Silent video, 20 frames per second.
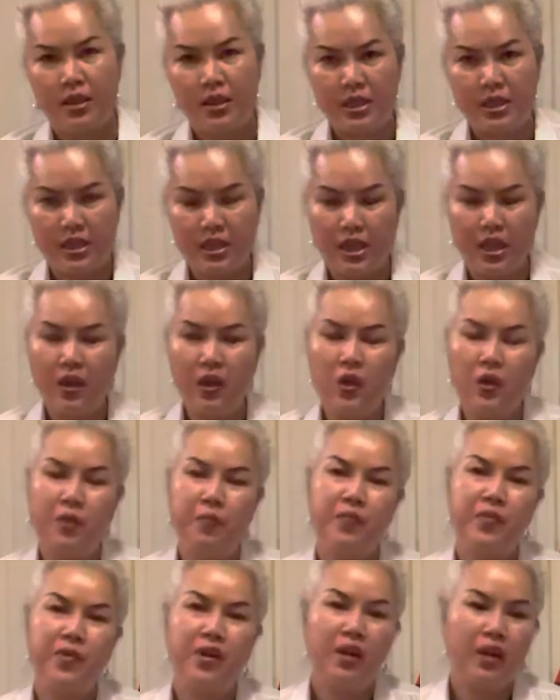So
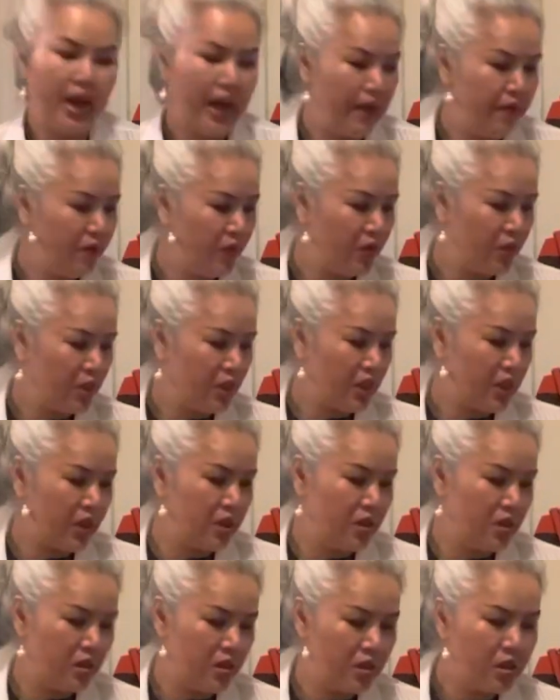I bought the
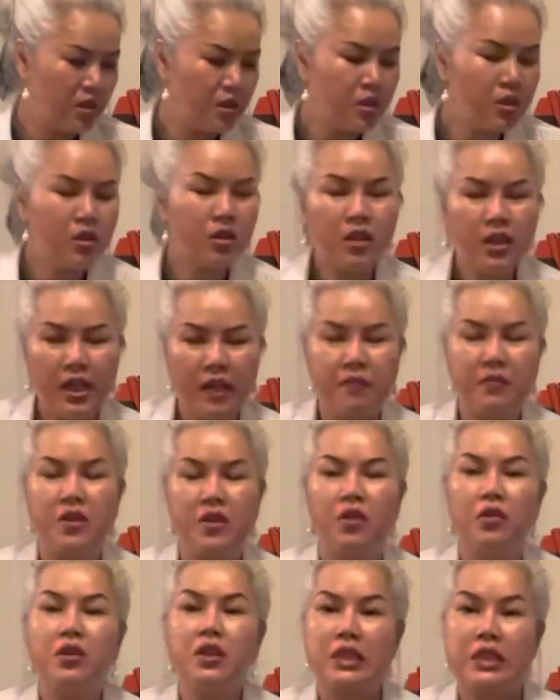gift
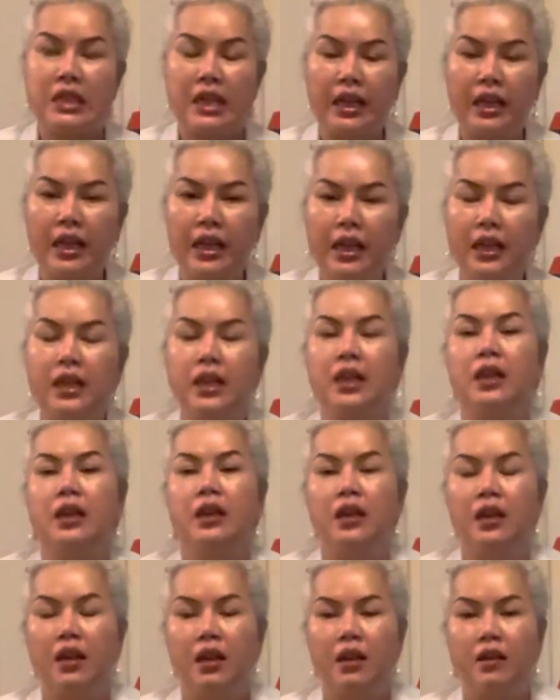to the second
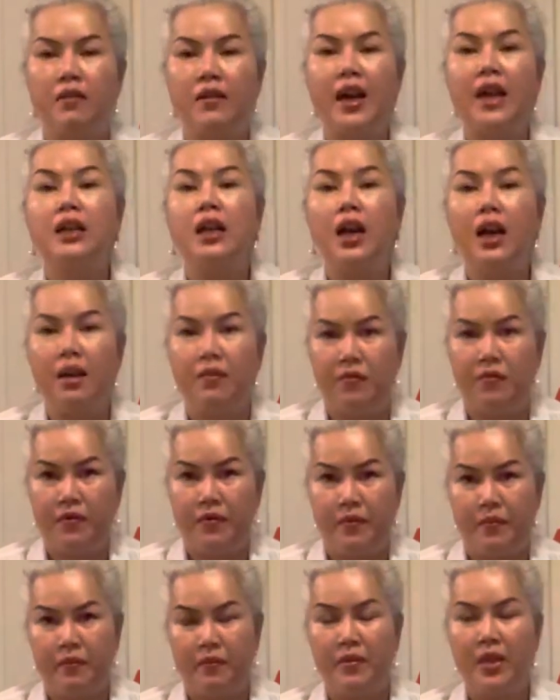runner-up
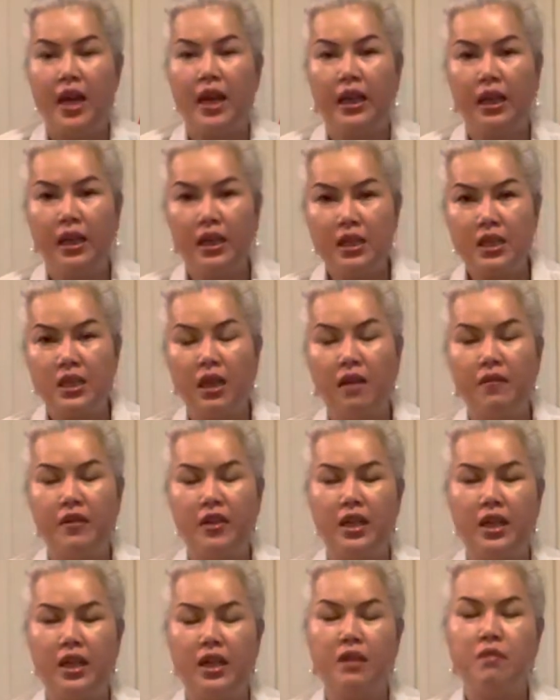that is
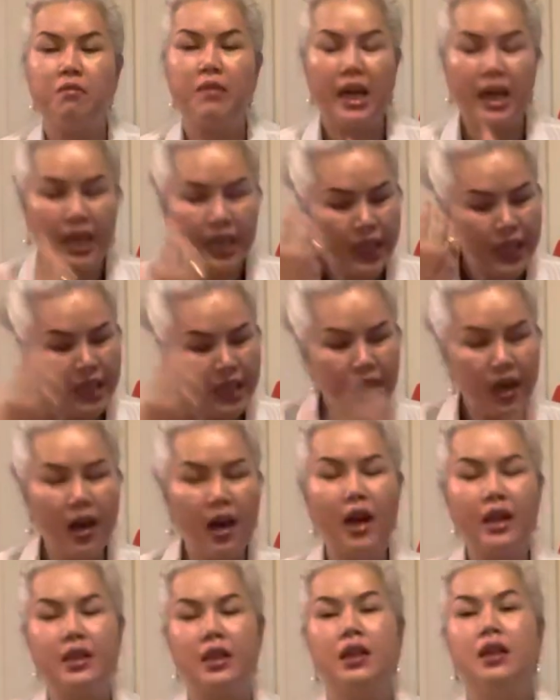already in my
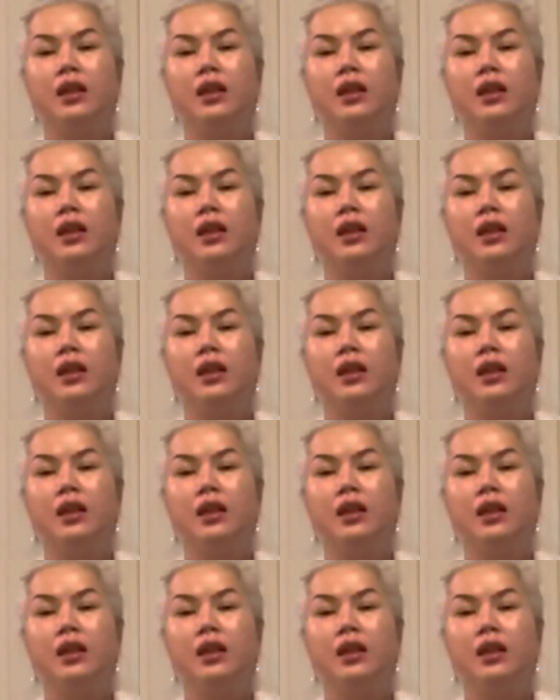heart.